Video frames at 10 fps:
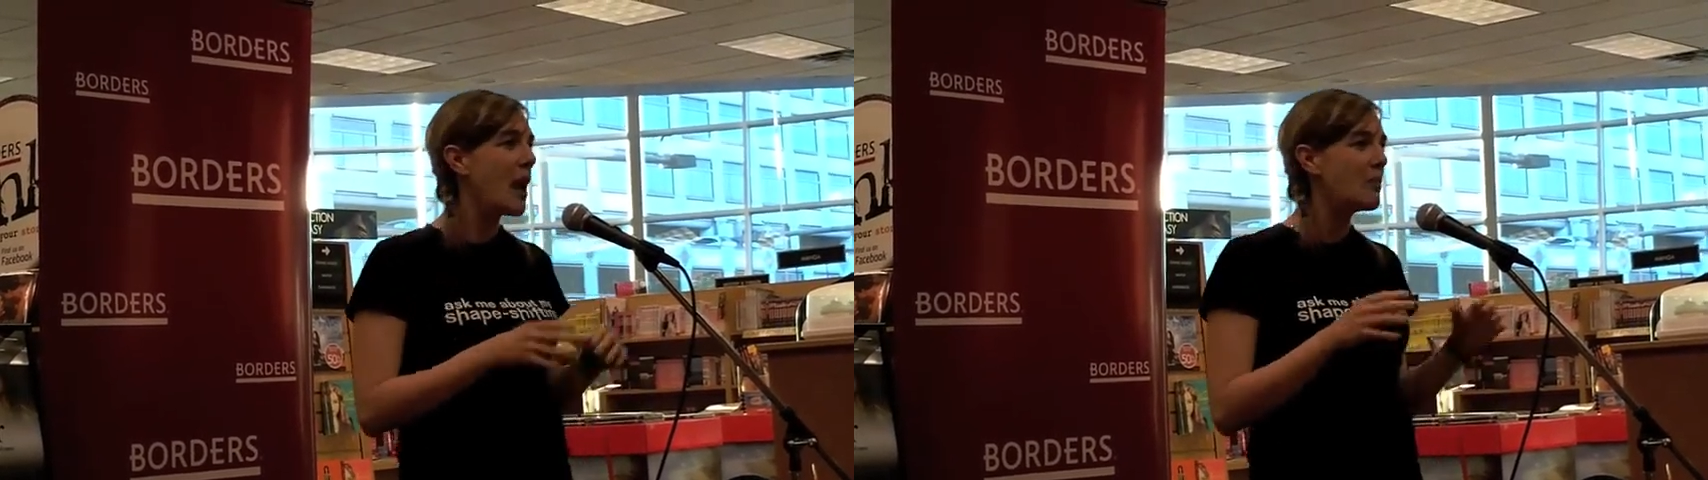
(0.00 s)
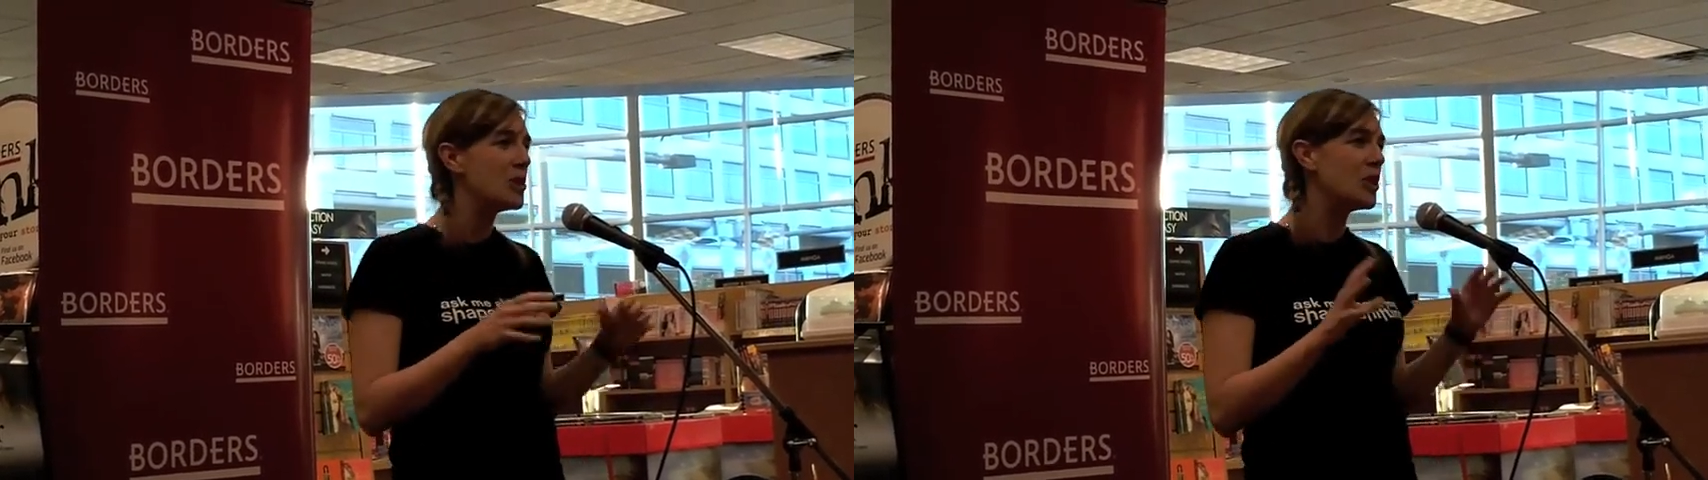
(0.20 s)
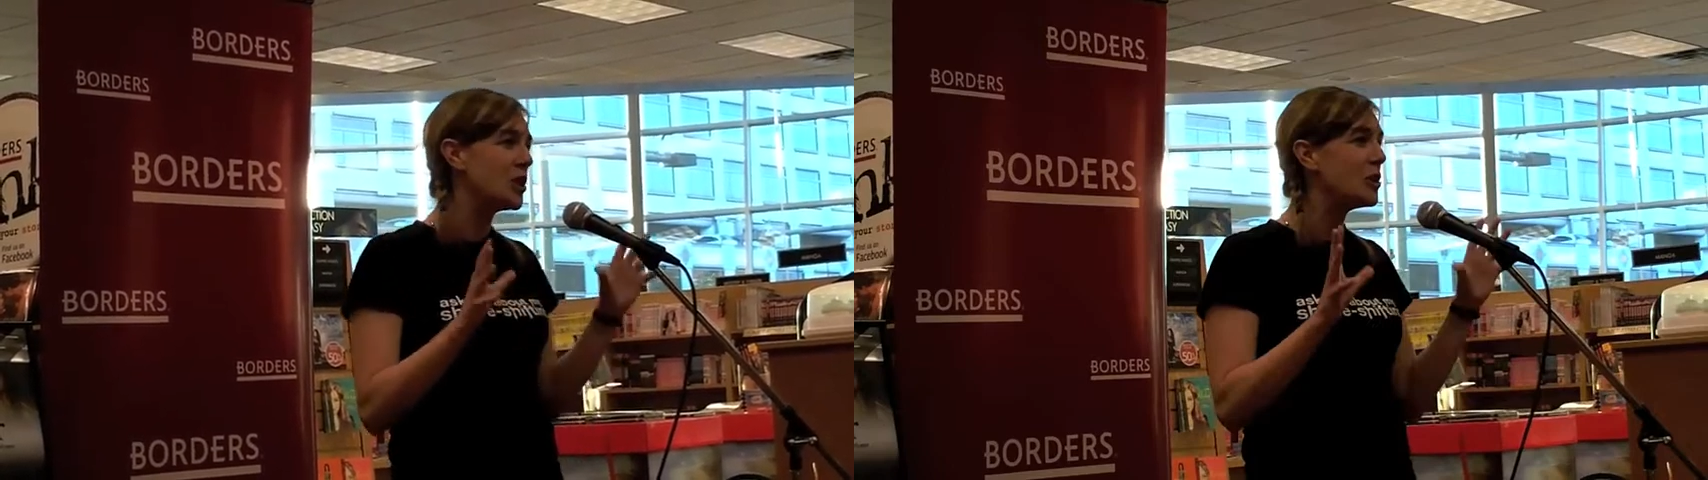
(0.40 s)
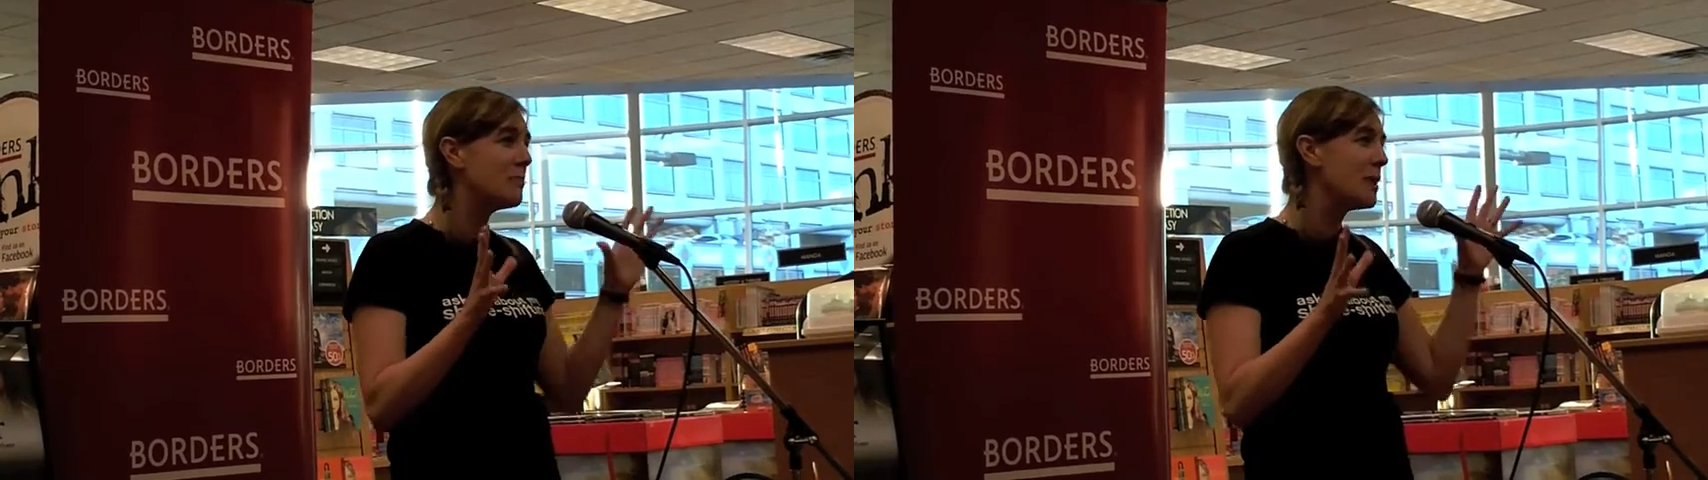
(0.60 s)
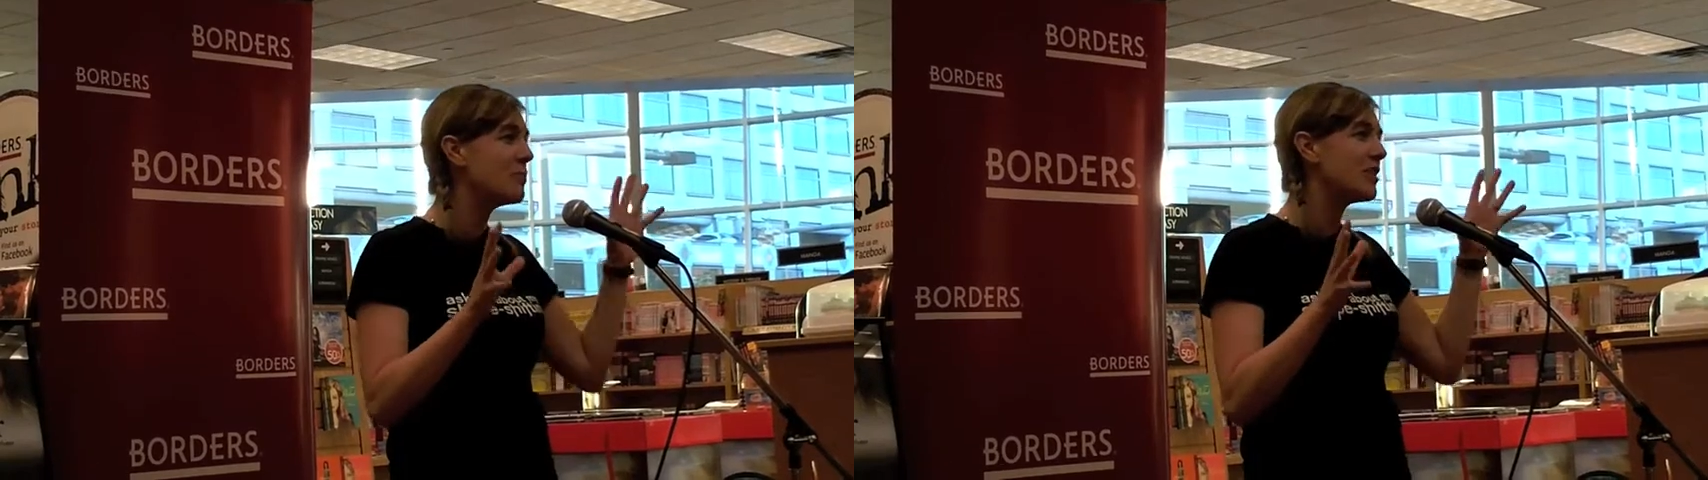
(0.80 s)
happen to
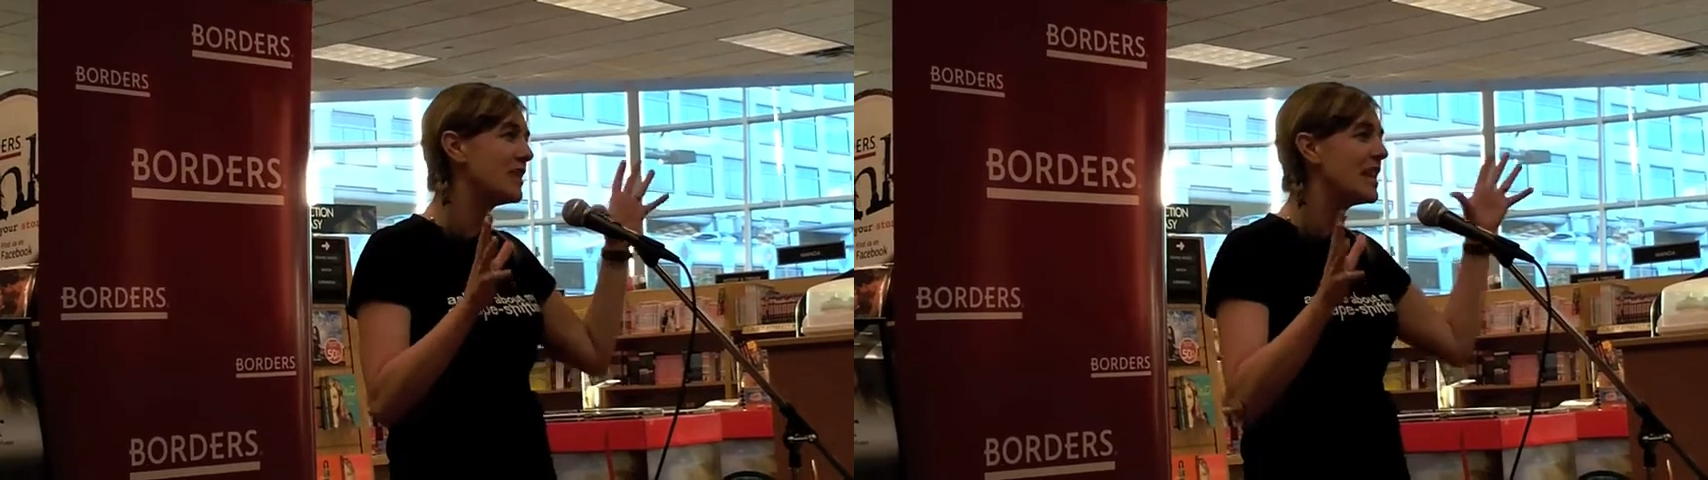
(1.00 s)
good people's